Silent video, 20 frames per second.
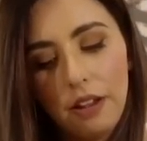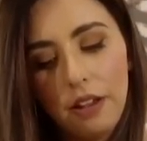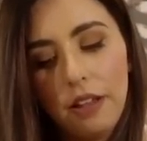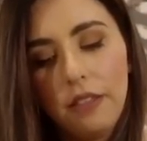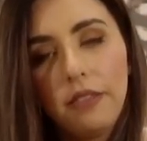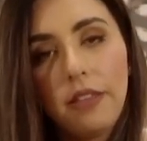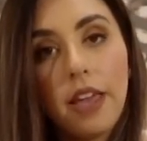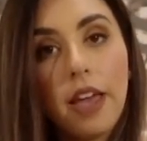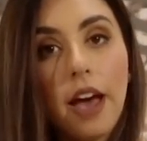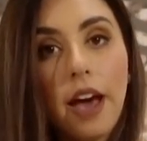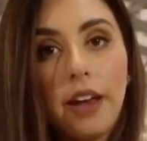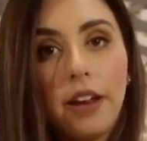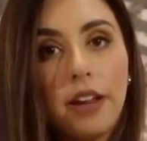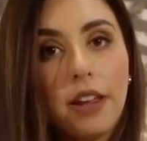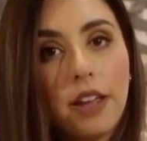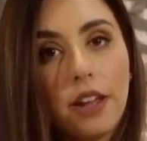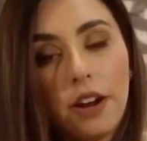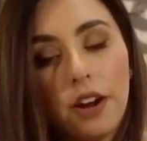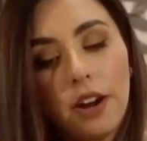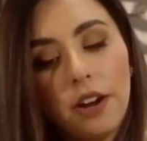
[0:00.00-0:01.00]
they had
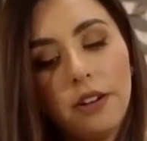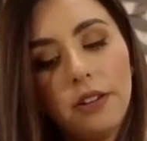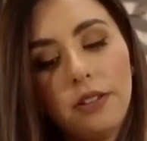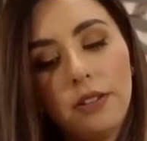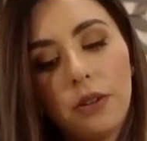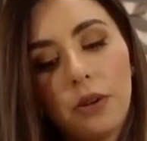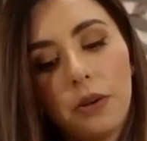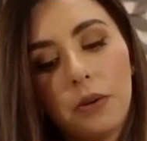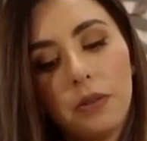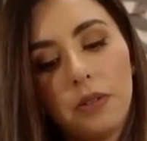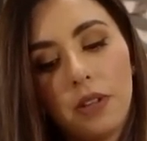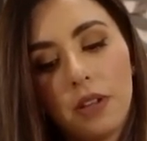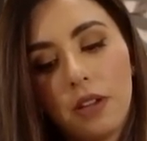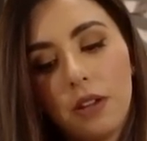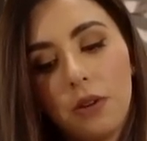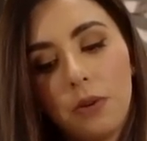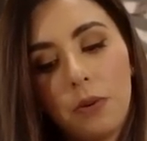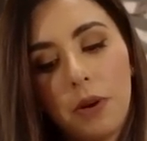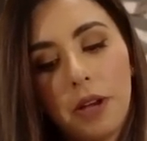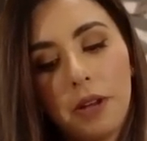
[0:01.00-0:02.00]
it here. So I was like,
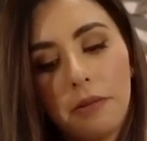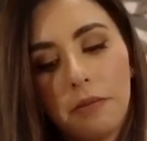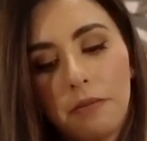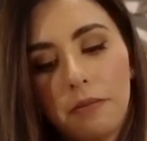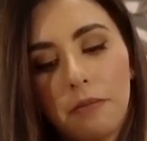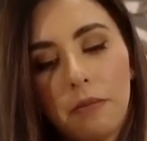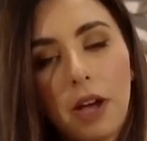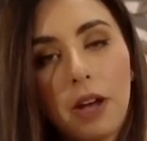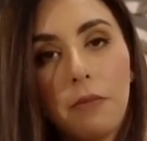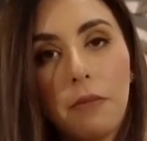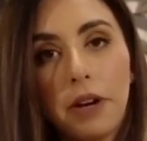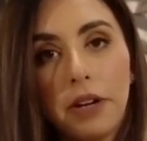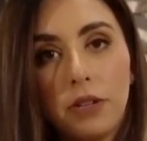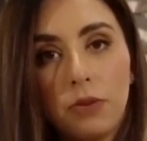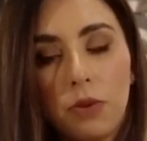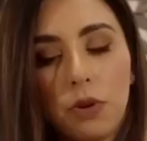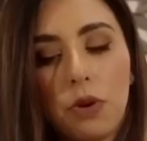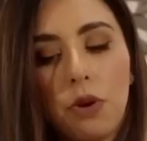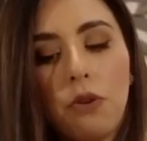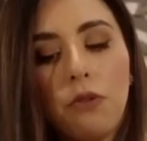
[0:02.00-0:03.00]
you know what, I might as
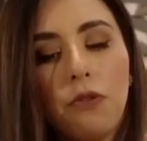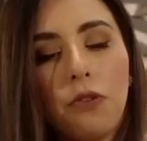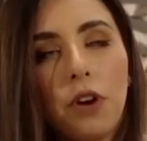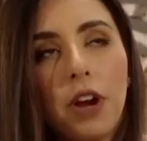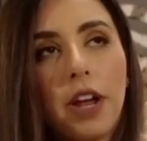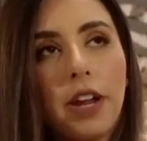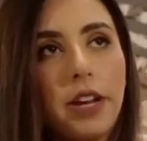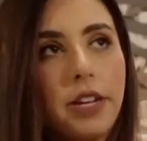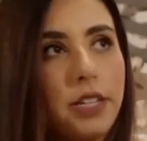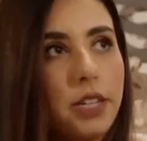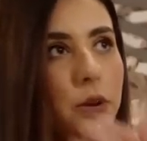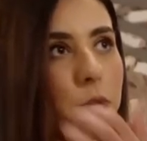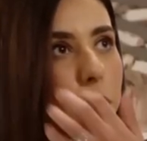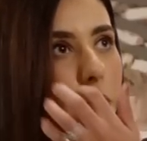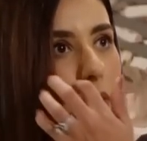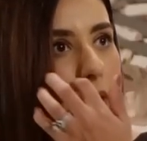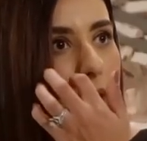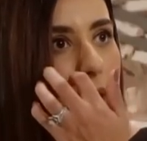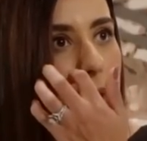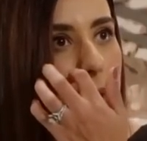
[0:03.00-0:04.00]
well go for it. And it did
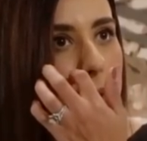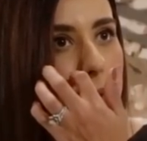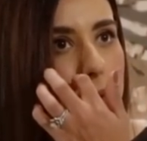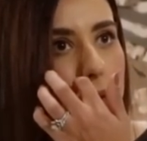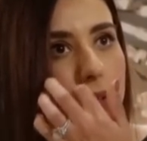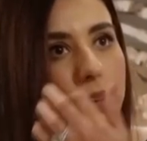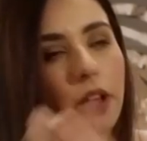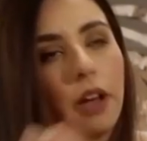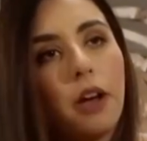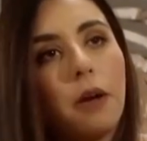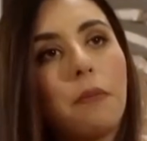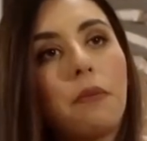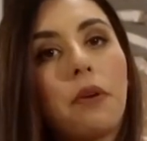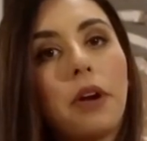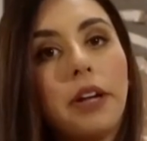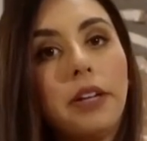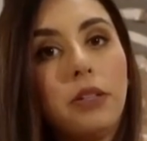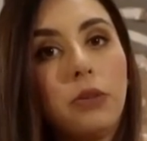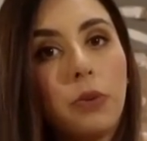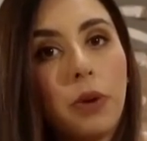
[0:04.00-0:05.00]
work out
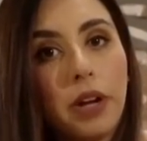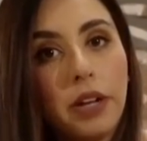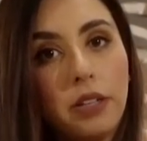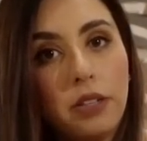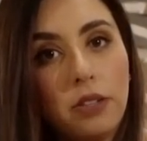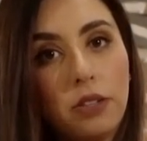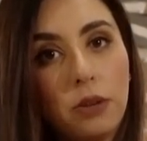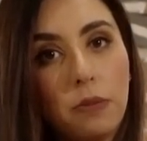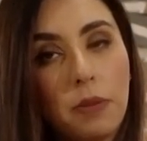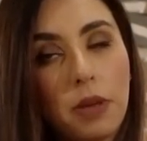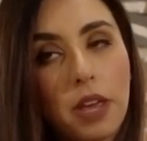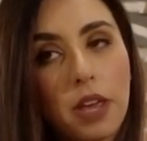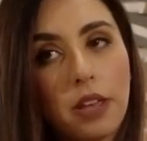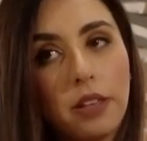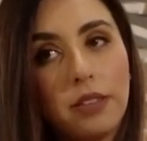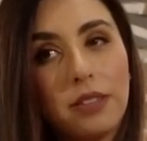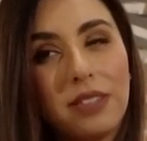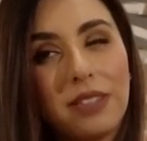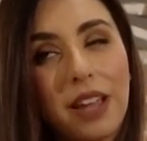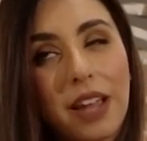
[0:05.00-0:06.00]
price-wise to
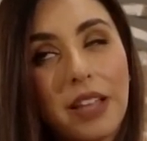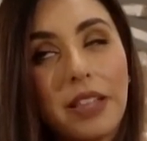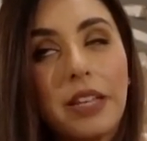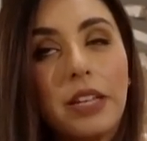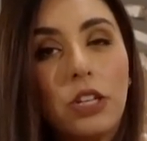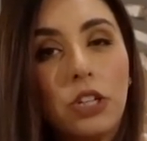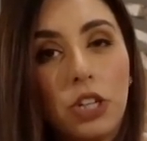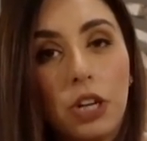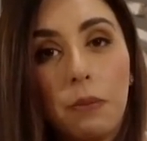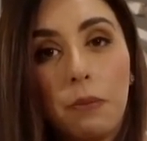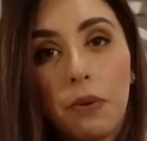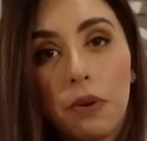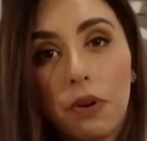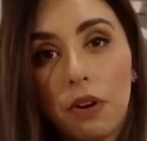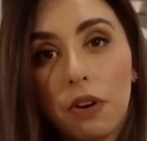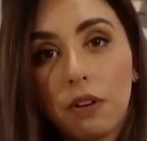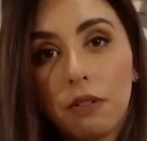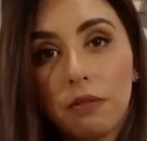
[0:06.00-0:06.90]
be slightly cheaper